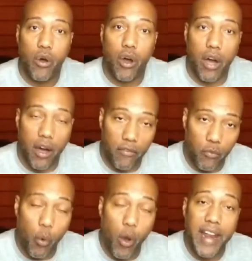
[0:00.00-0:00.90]
of
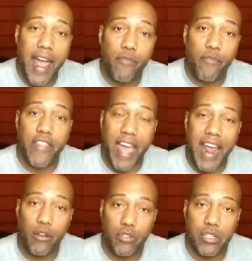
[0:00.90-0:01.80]
whatever that
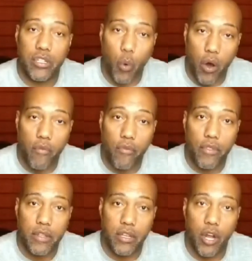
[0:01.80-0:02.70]
house is worth,
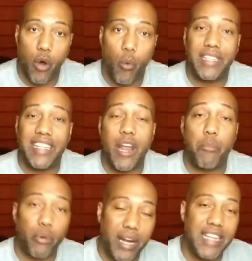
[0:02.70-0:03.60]
what the
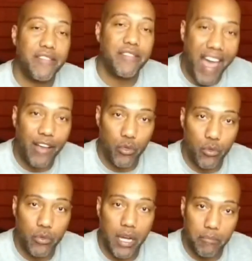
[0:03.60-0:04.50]
appraised value
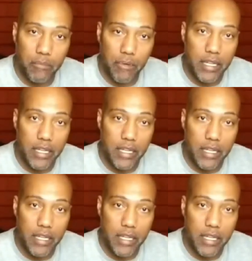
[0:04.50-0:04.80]
comes in.